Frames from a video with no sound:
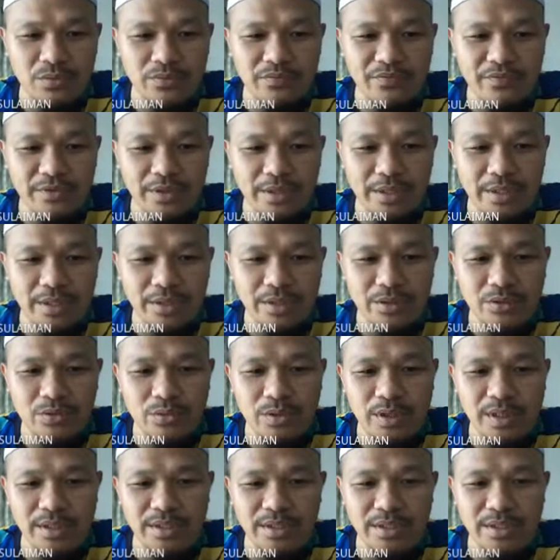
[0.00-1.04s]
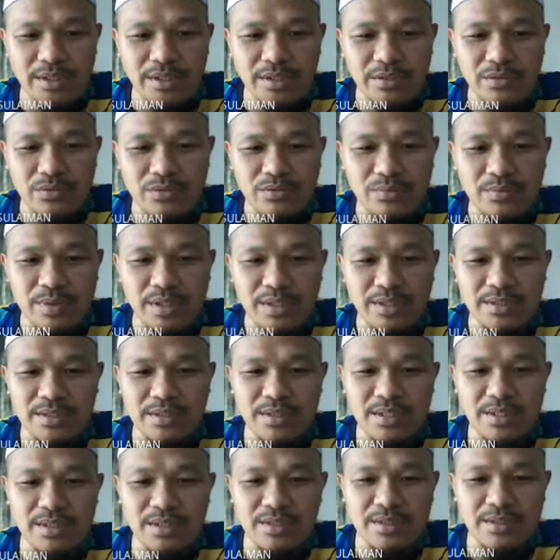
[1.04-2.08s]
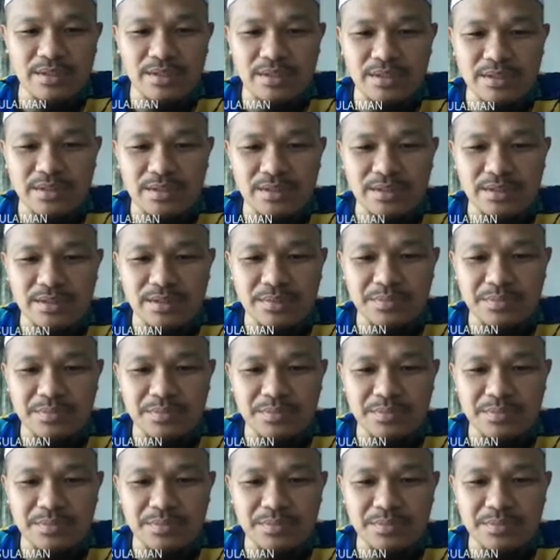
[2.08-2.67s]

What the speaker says: Phi and Q are injected into the bus such a generator.